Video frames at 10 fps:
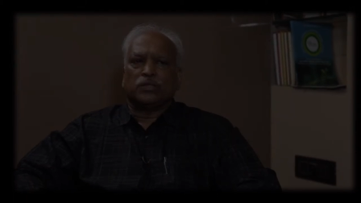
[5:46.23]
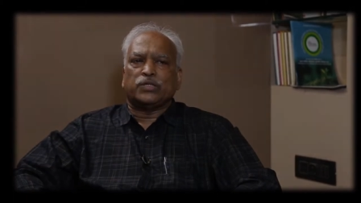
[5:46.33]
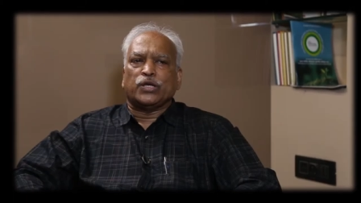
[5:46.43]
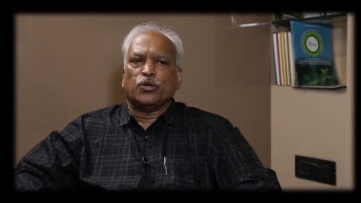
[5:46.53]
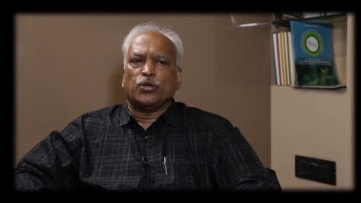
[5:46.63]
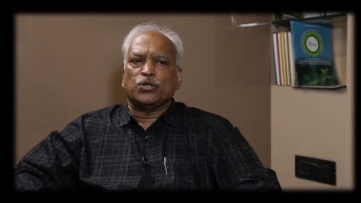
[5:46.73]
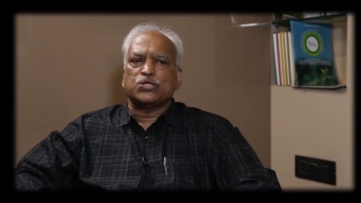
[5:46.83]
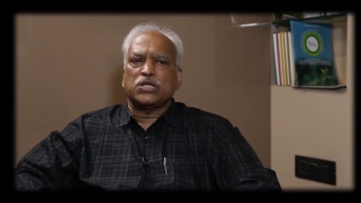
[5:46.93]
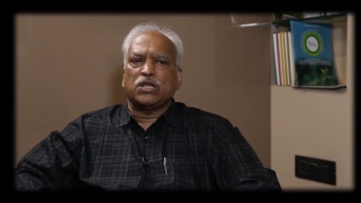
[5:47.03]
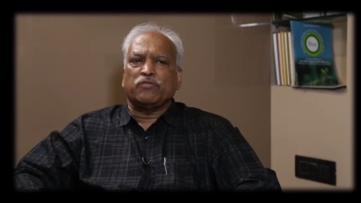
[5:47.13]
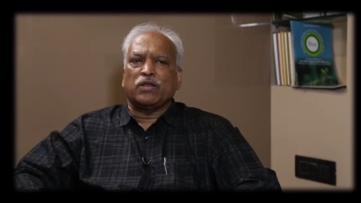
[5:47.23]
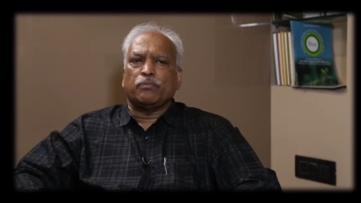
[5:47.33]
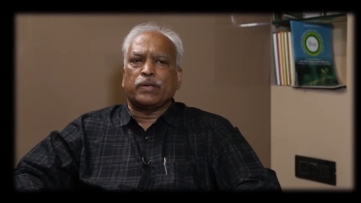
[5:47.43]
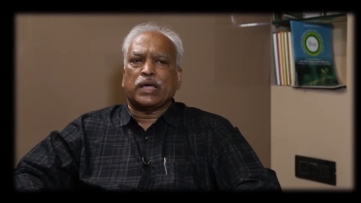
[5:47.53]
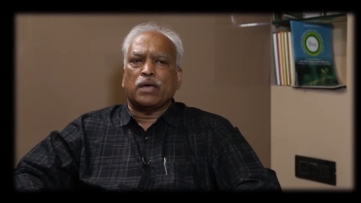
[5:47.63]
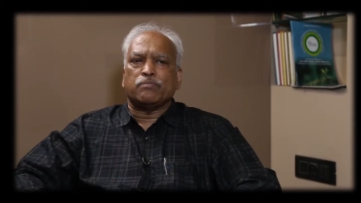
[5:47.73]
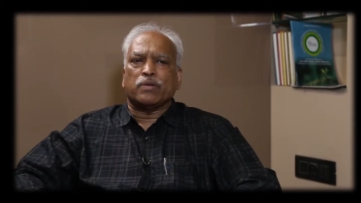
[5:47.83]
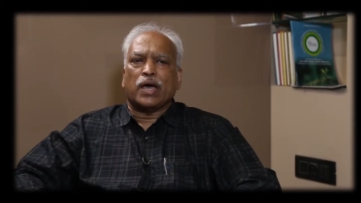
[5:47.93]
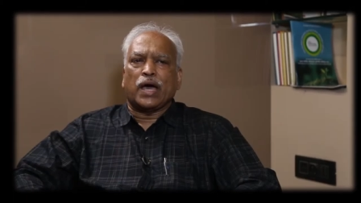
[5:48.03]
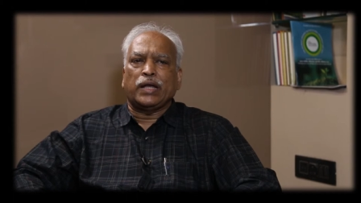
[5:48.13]
The university will become
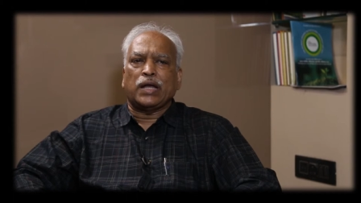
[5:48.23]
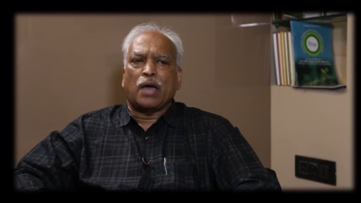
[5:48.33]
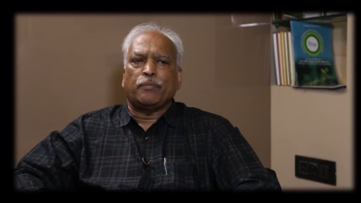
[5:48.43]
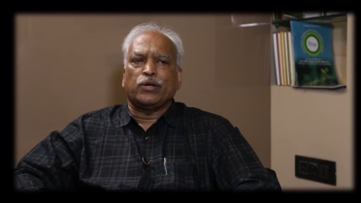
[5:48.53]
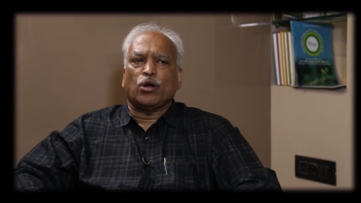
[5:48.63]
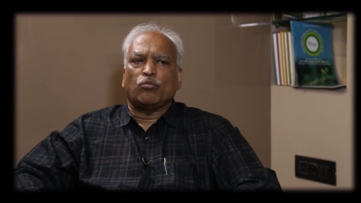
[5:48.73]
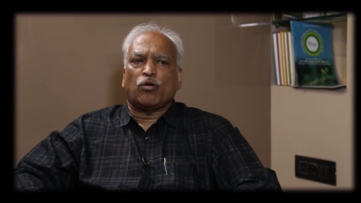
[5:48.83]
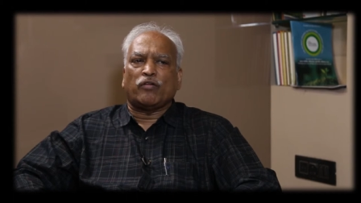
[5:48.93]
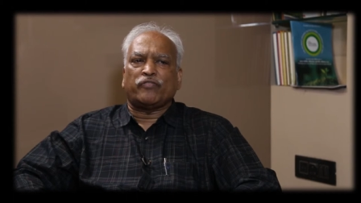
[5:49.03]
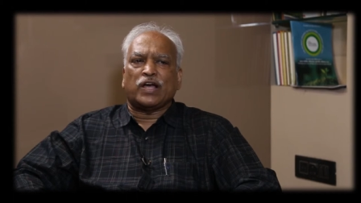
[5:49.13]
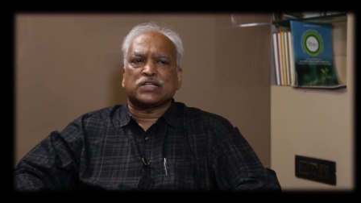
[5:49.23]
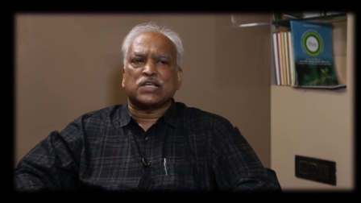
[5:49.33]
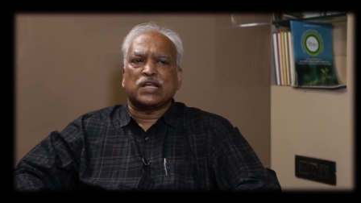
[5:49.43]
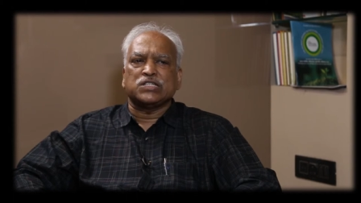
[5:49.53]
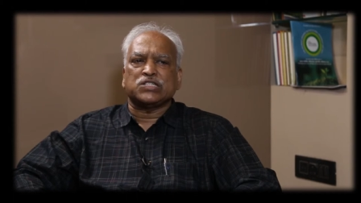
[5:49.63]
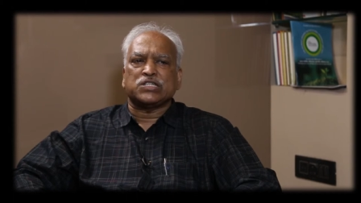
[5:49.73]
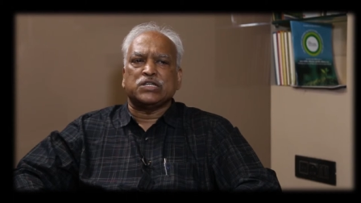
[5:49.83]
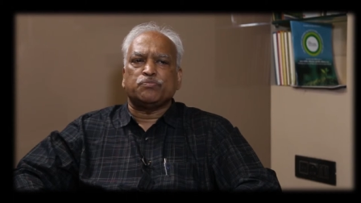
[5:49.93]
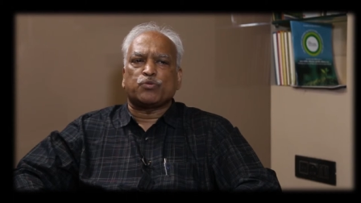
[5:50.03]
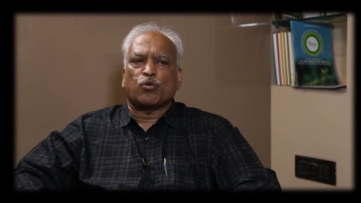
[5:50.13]
an epitome of excellence
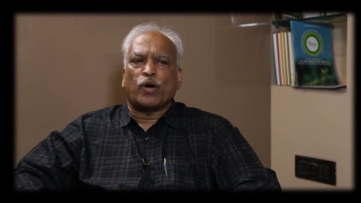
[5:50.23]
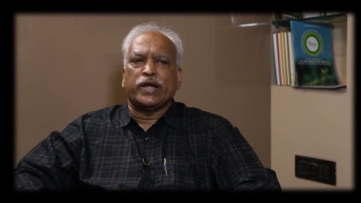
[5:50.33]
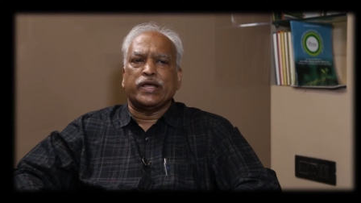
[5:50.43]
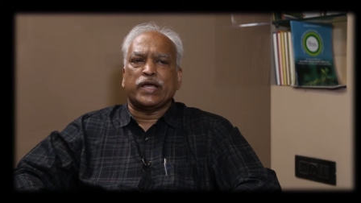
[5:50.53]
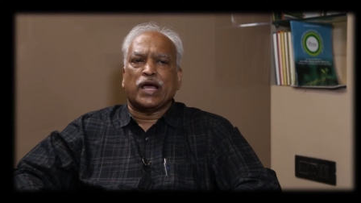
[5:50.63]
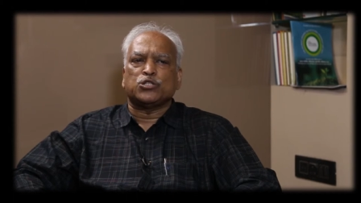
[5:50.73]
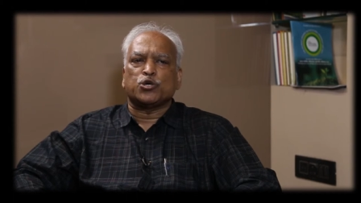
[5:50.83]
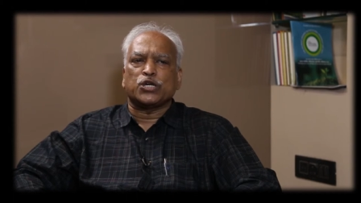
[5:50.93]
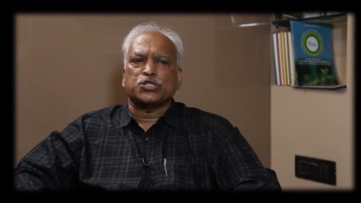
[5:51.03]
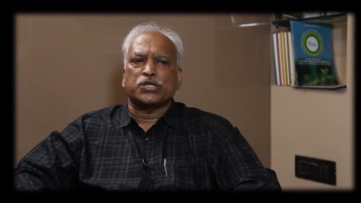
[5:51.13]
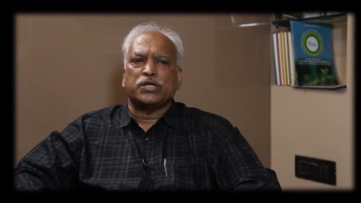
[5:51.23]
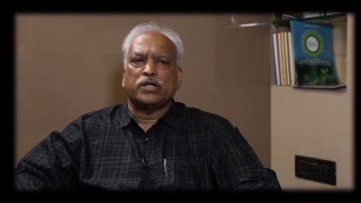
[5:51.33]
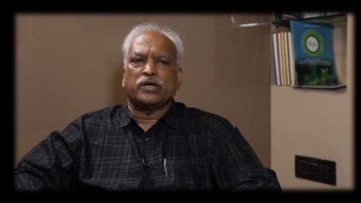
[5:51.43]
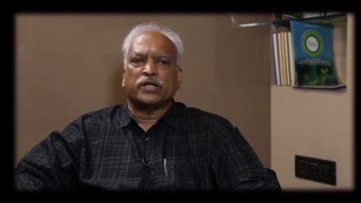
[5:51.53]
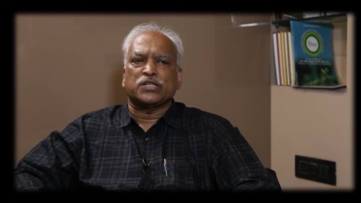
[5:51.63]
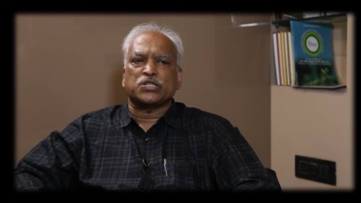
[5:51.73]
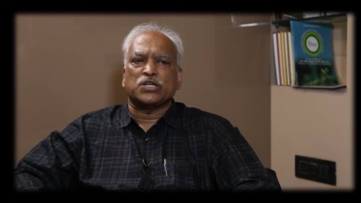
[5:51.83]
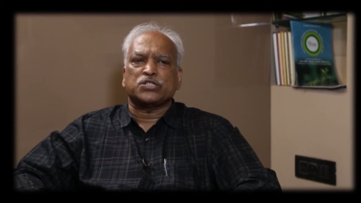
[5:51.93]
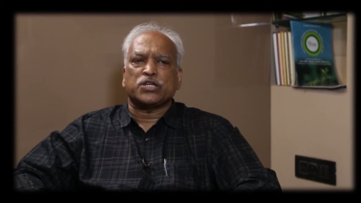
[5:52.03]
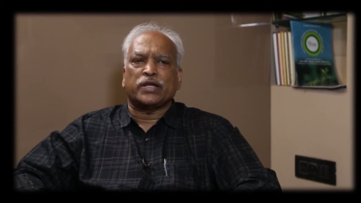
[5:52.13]
in providing education,
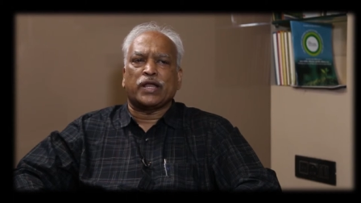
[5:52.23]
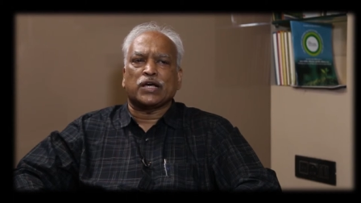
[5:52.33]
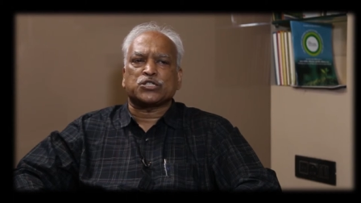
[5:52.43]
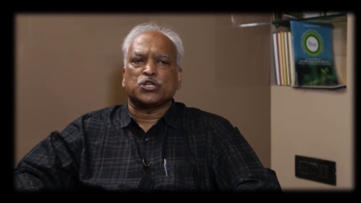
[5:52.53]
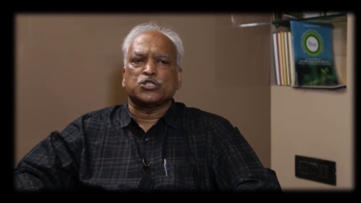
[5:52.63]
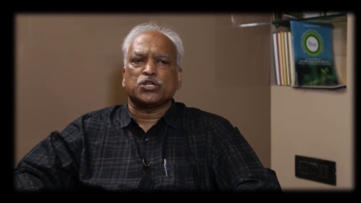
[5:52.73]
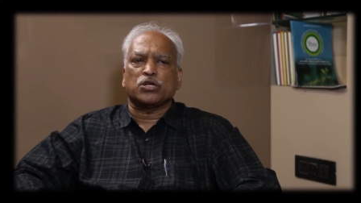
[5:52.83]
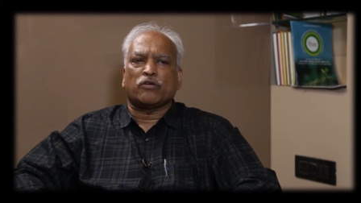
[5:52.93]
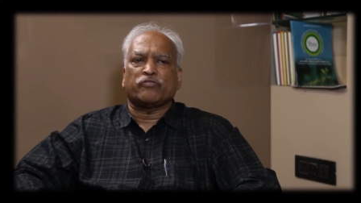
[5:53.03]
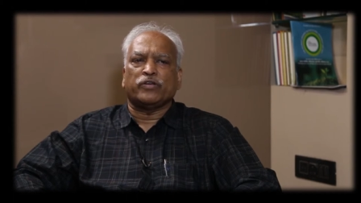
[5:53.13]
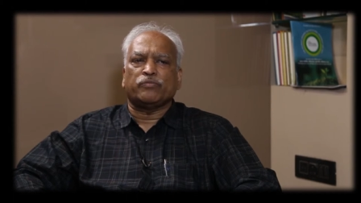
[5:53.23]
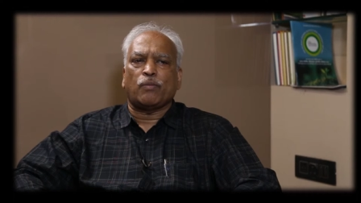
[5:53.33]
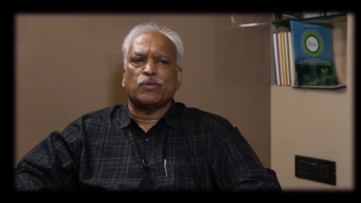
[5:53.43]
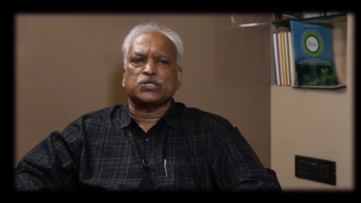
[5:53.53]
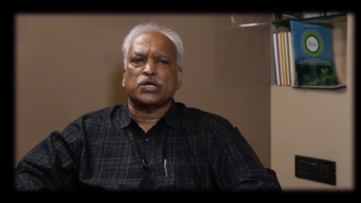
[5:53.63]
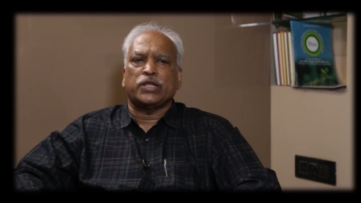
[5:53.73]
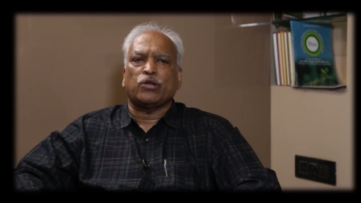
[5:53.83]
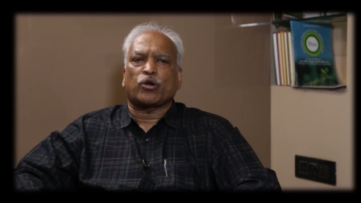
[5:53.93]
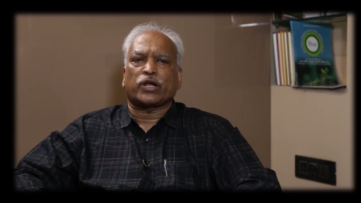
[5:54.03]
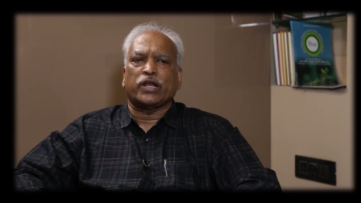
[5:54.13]
research and extension of information
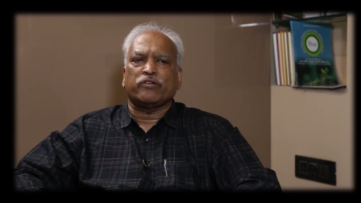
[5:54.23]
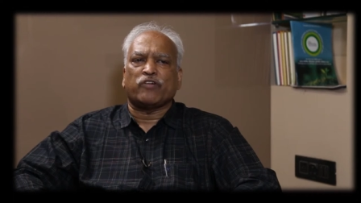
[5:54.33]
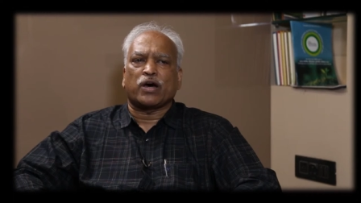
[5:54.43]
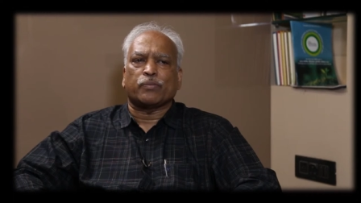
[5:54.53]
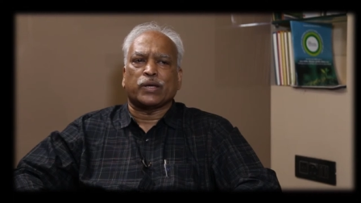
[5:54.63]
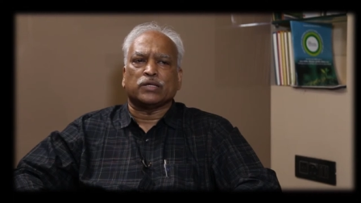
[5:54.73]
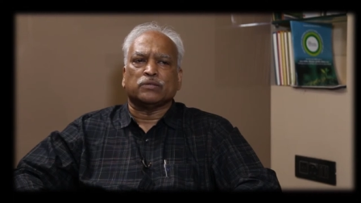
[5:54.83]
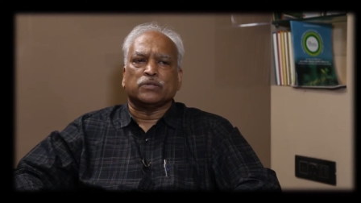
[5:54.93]
in organic farming,